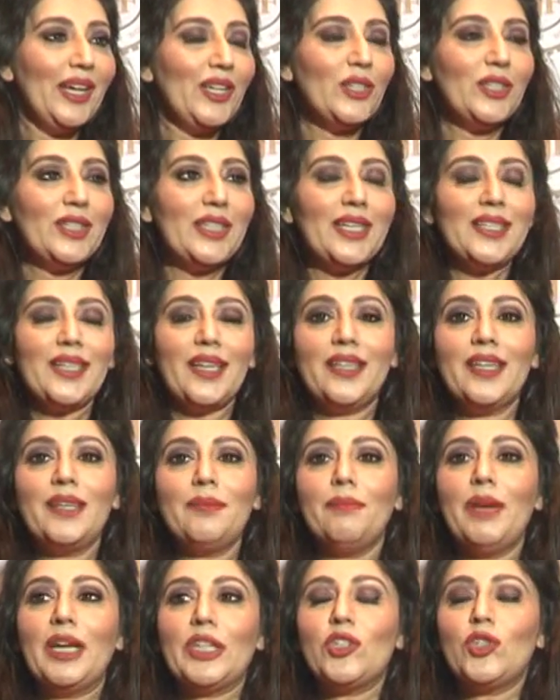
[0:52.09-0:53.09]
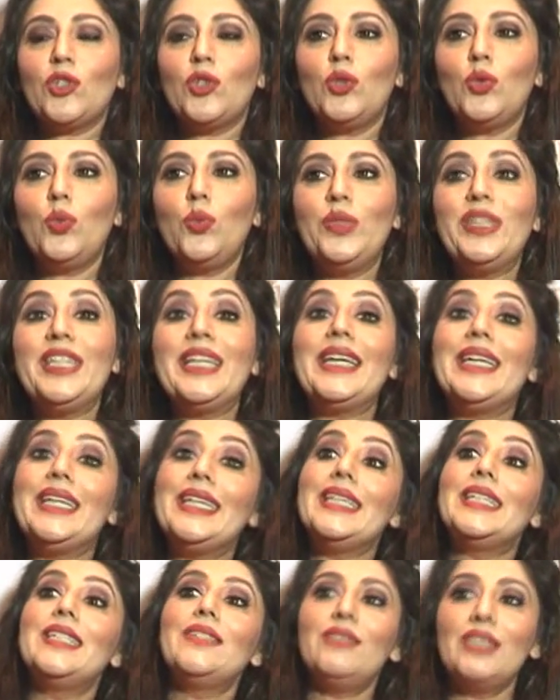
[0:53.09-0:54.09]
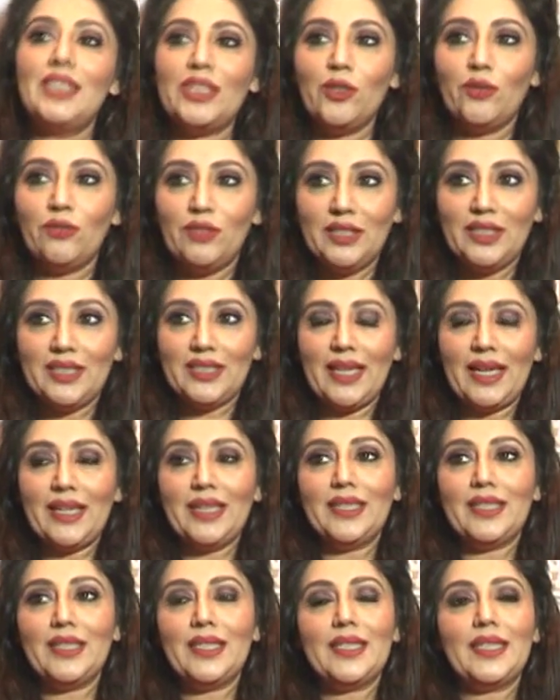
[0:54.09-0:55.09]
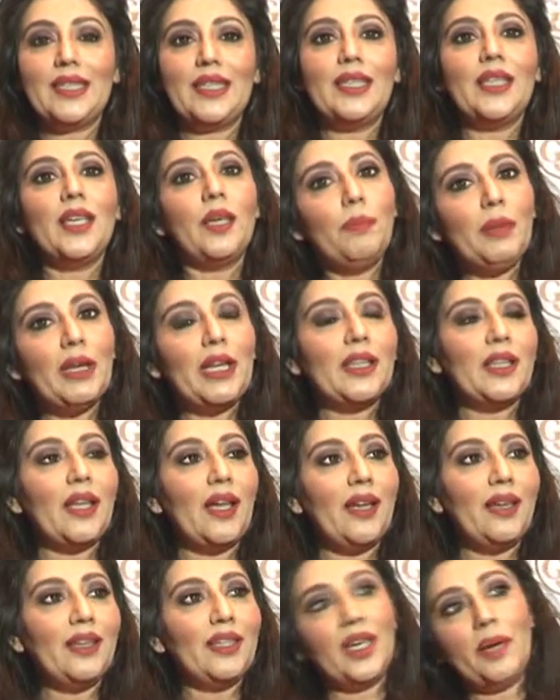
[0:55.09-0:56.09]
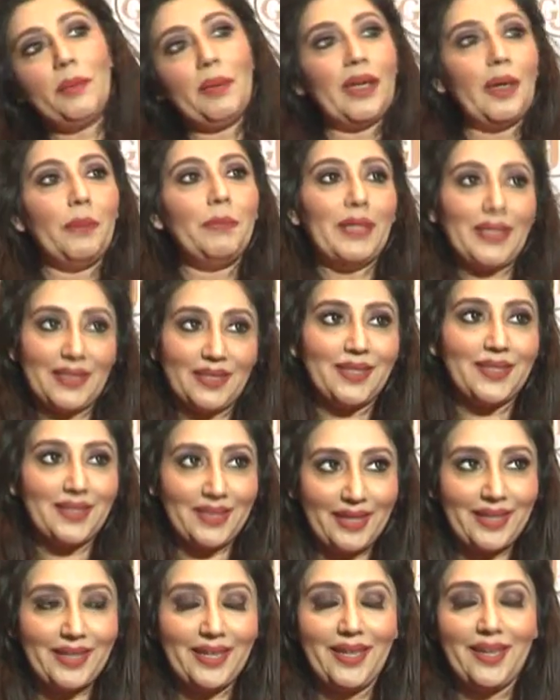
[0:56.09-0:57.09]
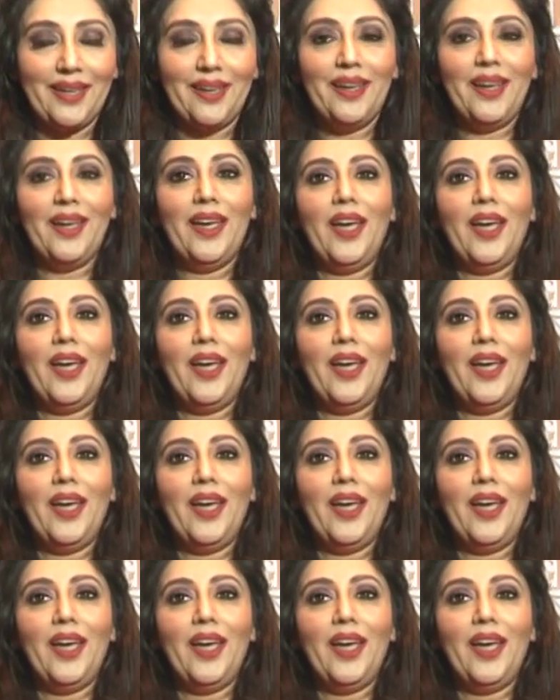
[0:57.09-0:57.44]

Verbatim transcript: So it has nothing much to do with the creativity of the design. It is ki ye bikta hai, ye hamara best design hai.